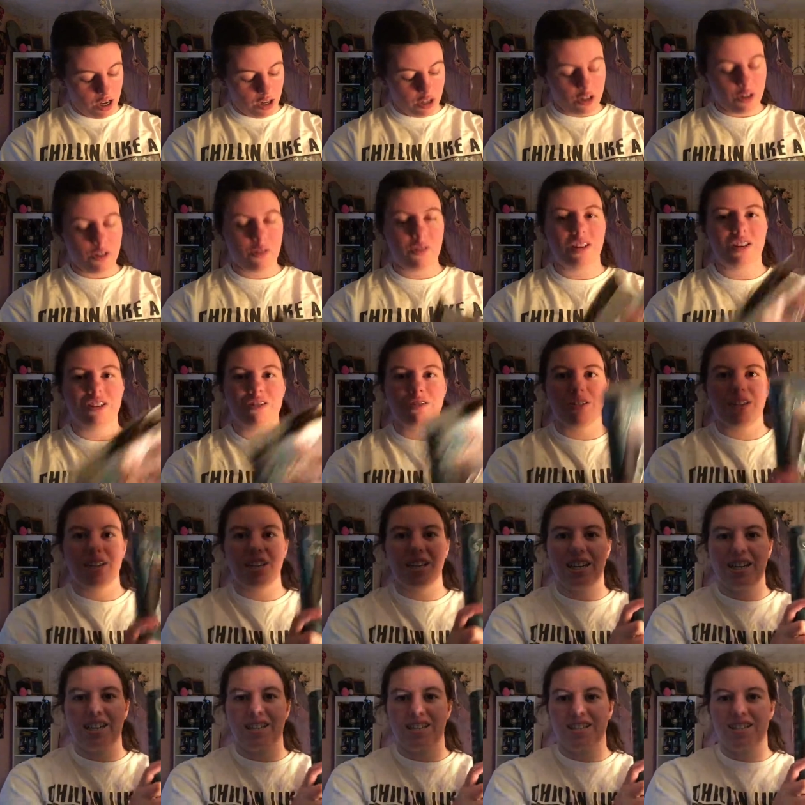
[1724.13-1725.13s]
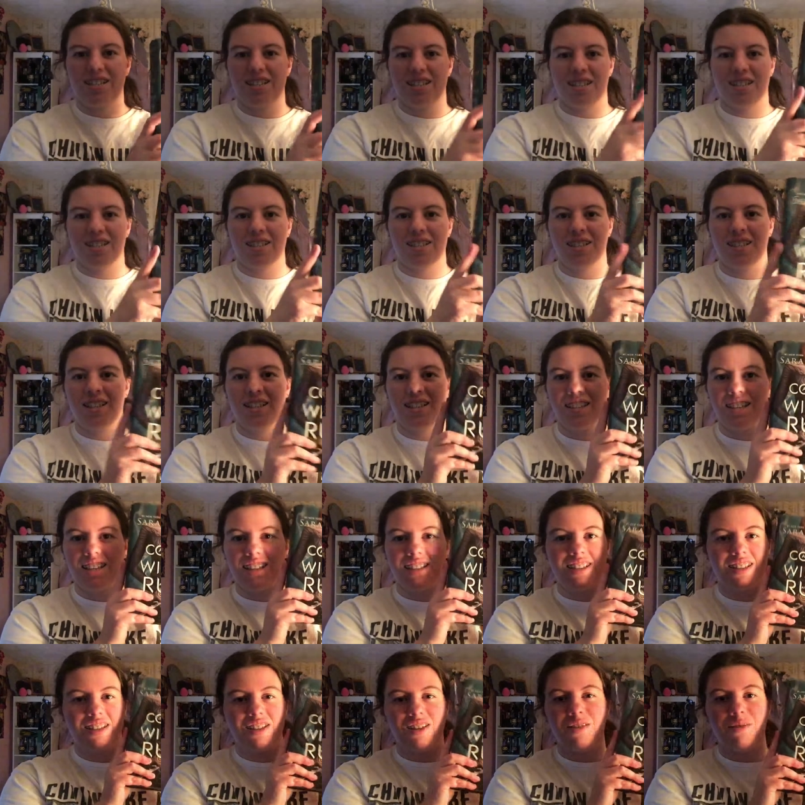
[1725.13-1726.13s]
206 of this.
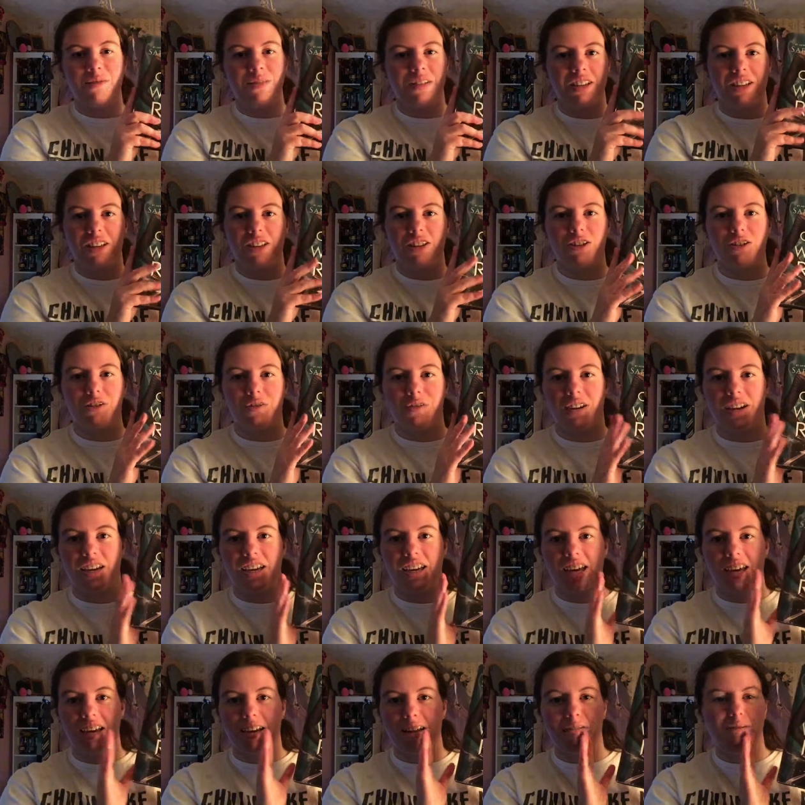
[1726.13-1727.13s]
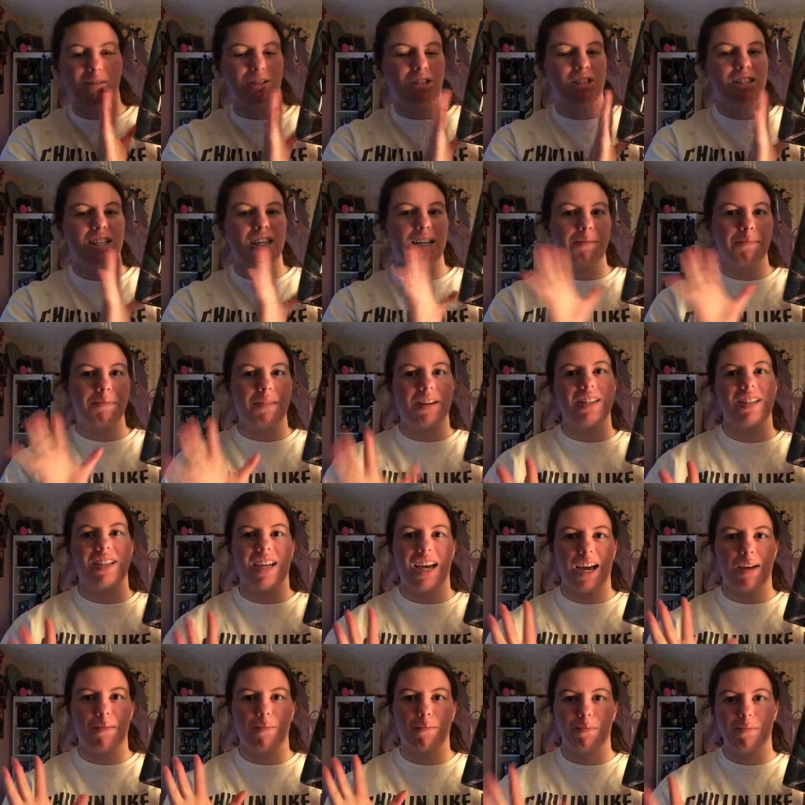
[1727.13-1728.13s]
Still really enjoying it. I'm just taking my
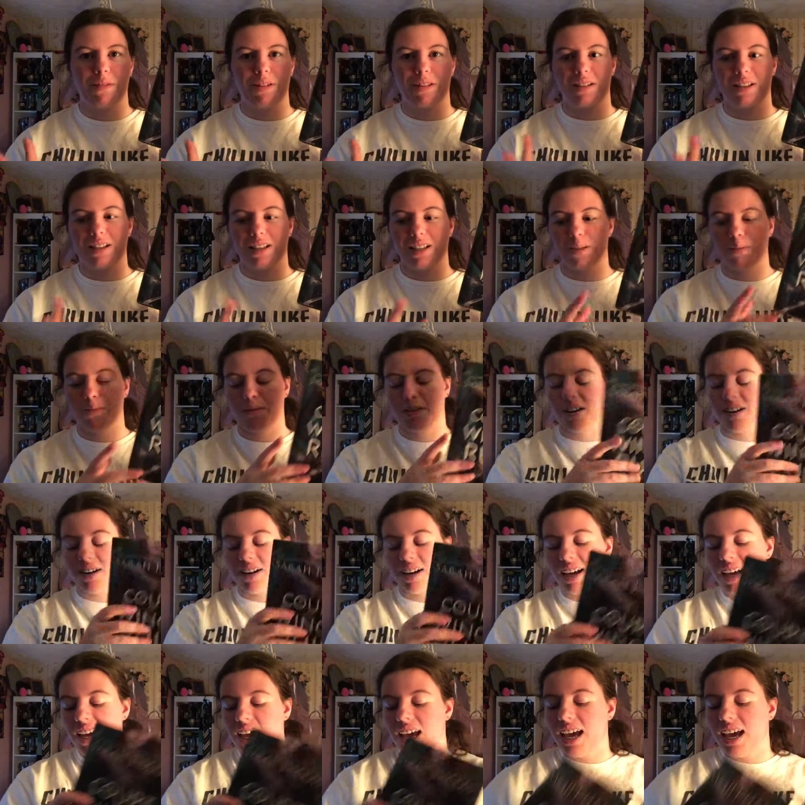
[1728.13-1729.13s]
time with this one.